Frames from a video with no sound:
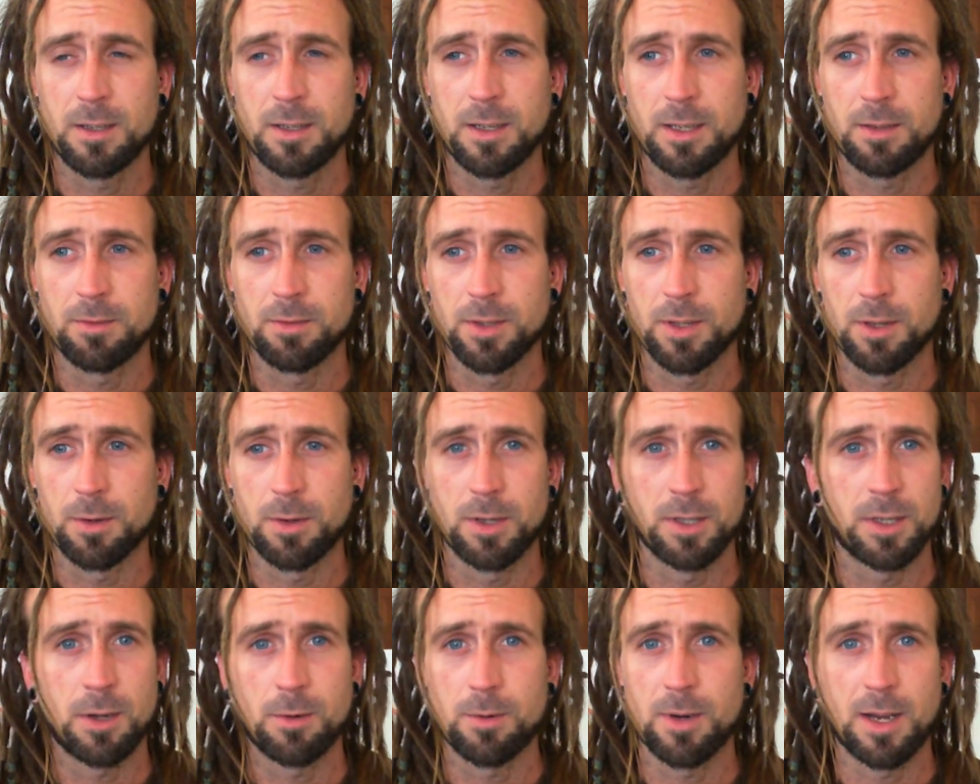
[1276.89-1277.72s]
Even though I
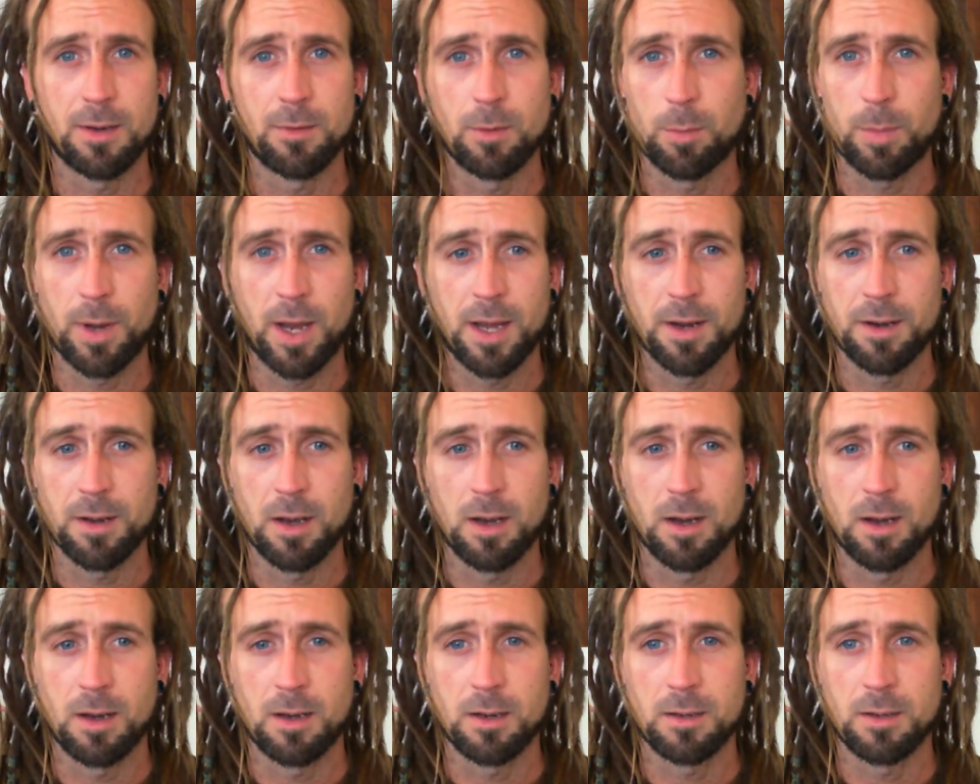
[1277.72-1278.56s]
don't have a bad
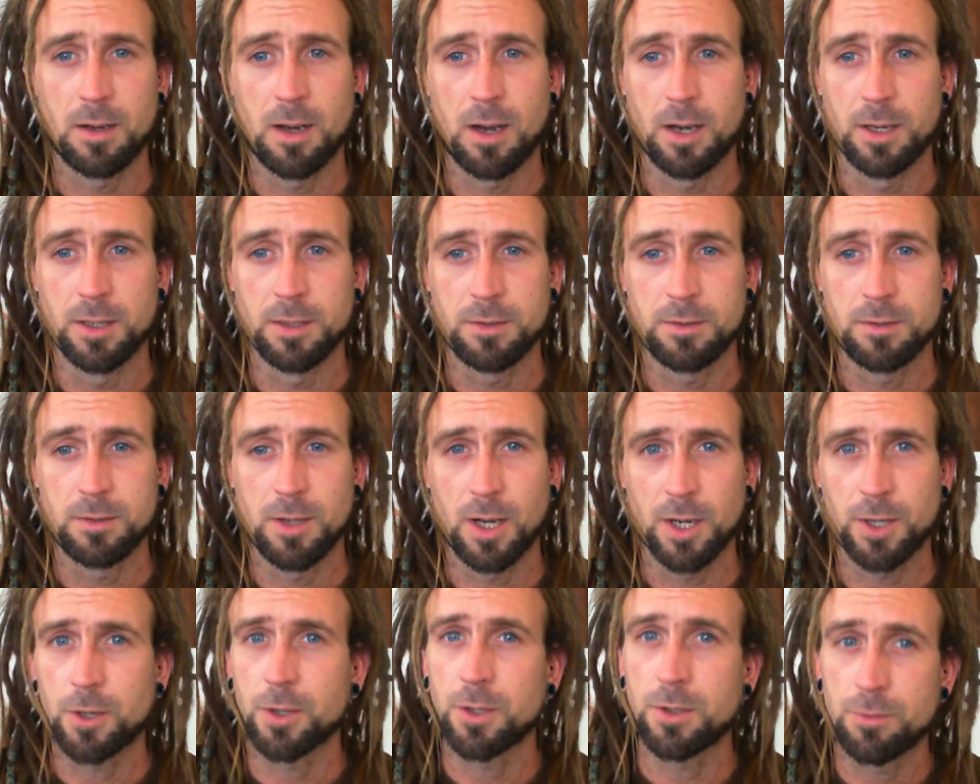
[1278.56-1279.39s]
heart, I
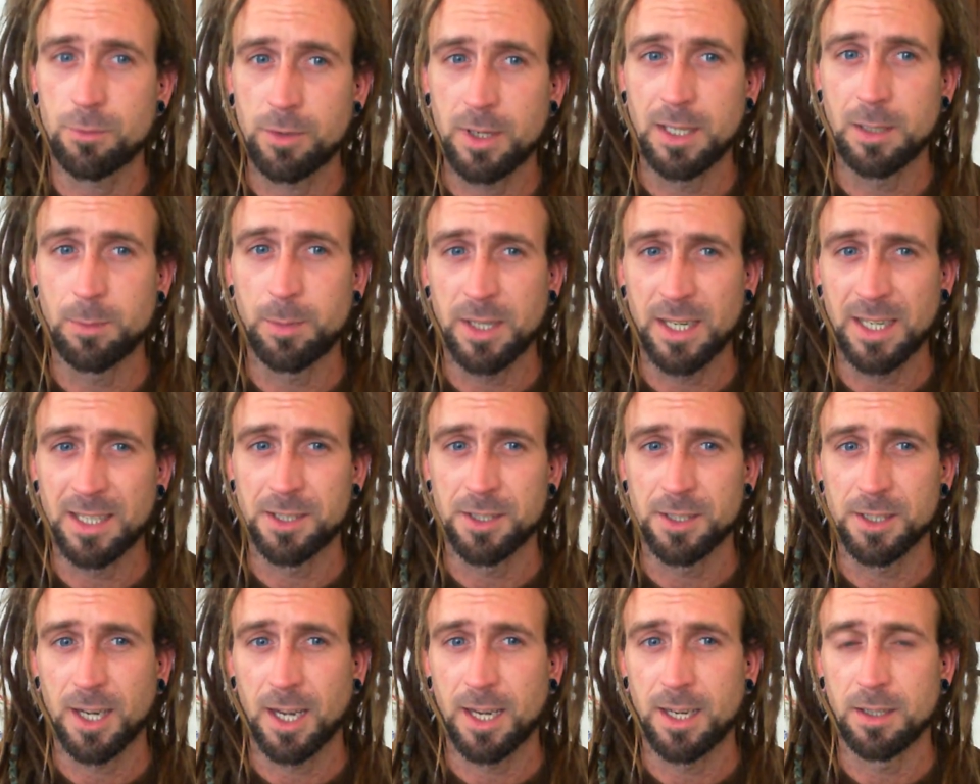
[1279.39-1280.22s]
couldn't really be
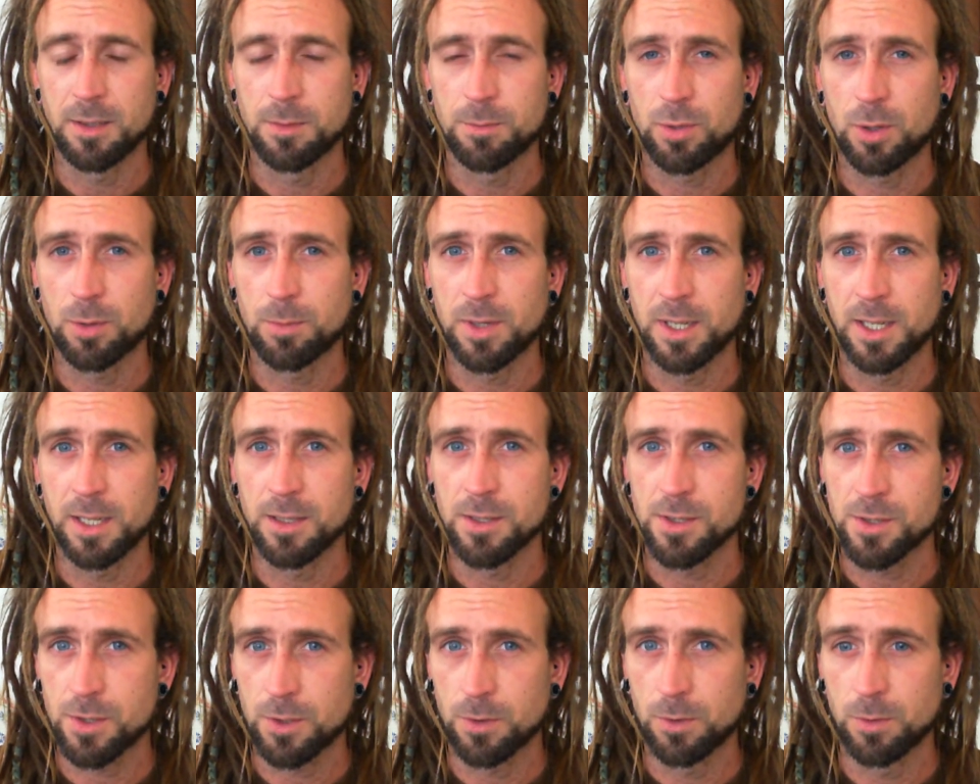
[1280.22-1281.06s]
educated properly in
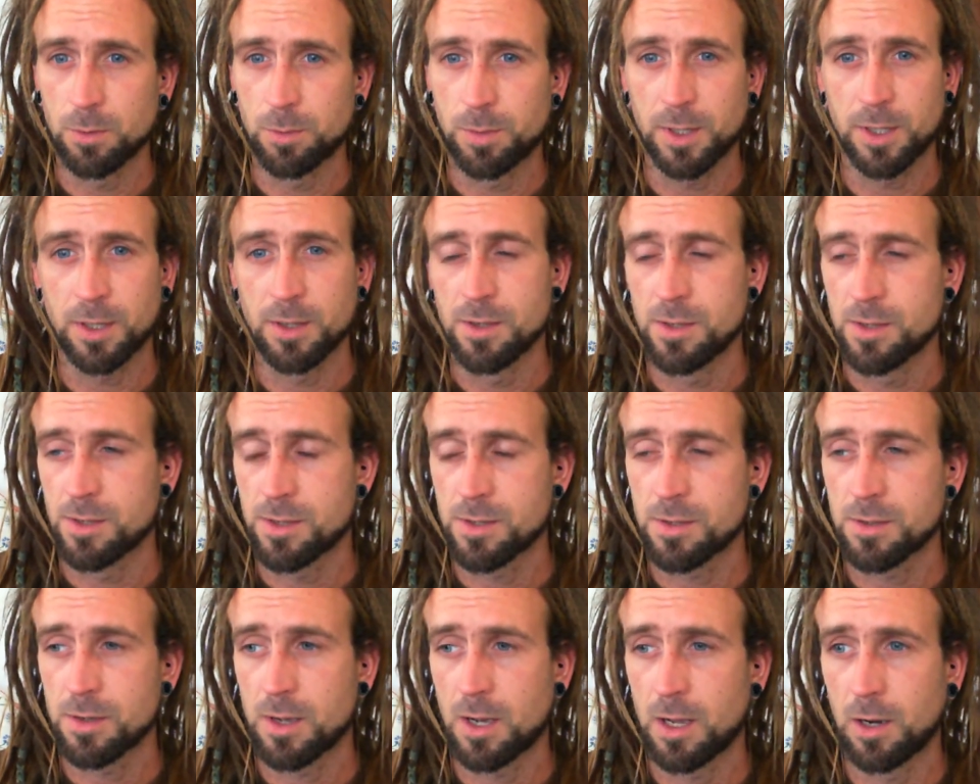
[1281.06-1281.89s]
school
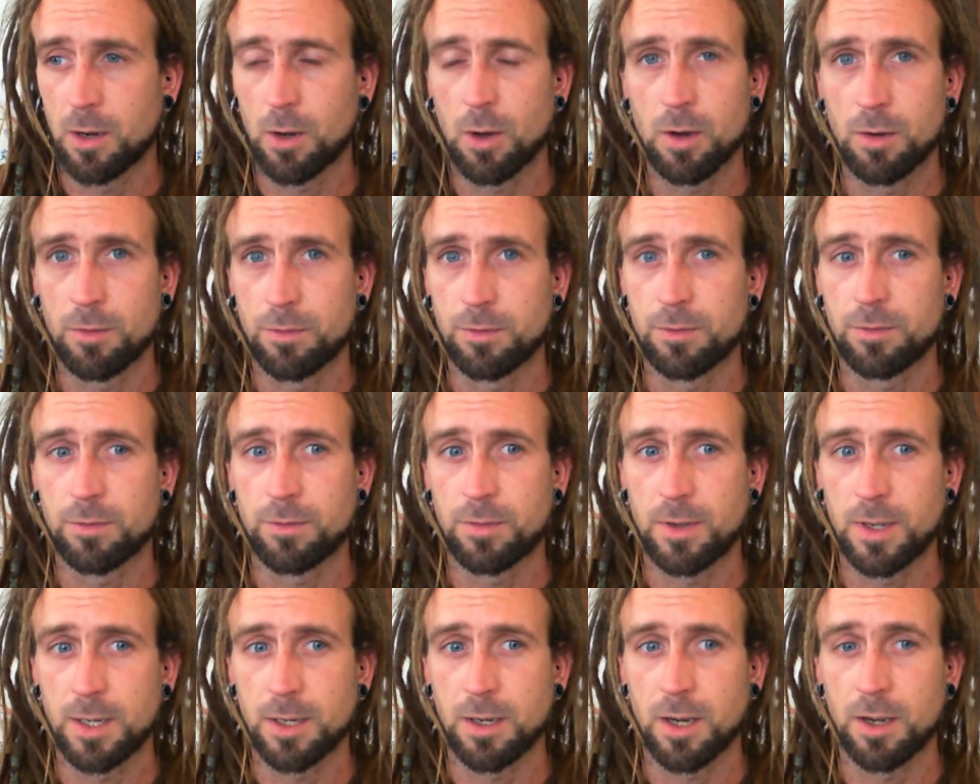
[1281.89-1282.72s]
because a lot of
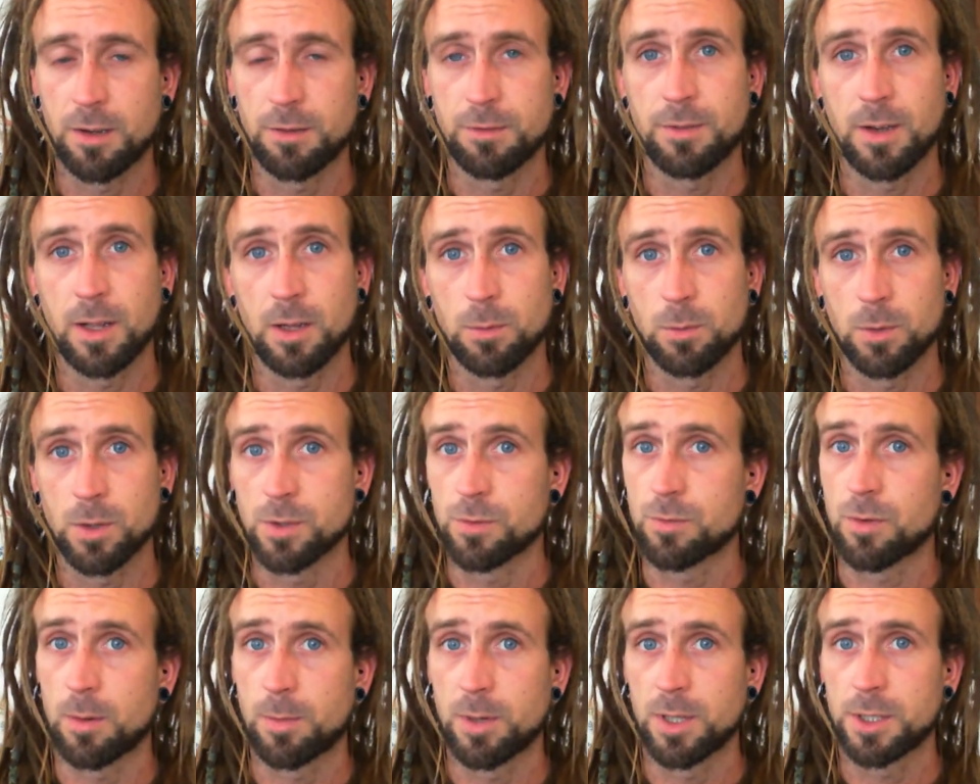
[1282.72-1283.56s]
it I felt
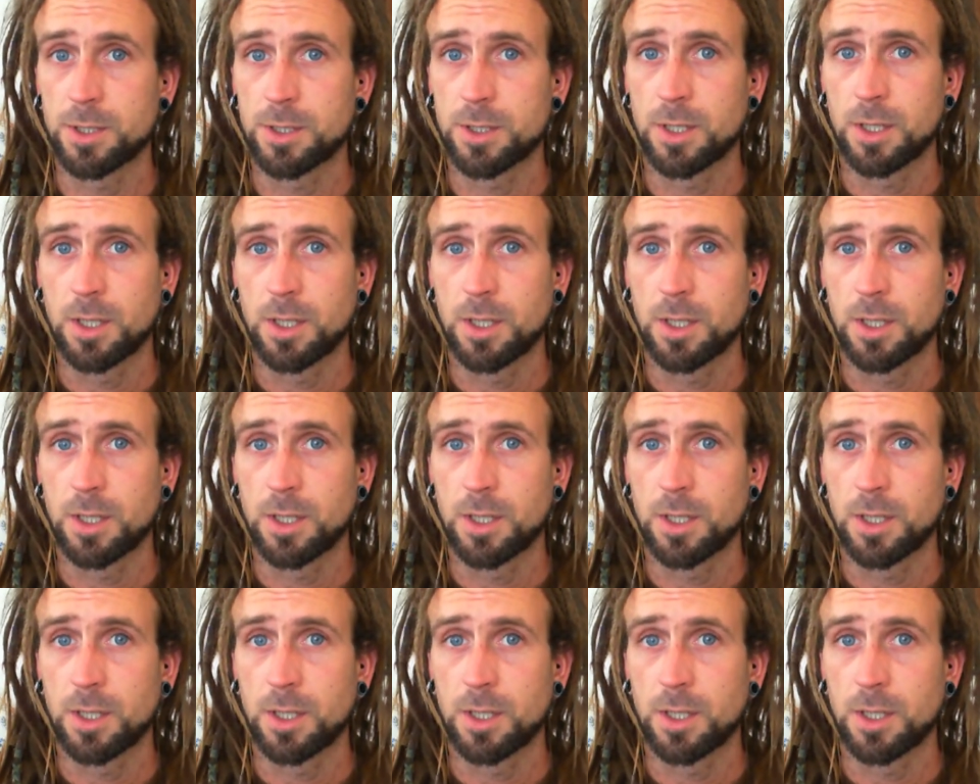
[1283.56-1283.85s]
was rubbish.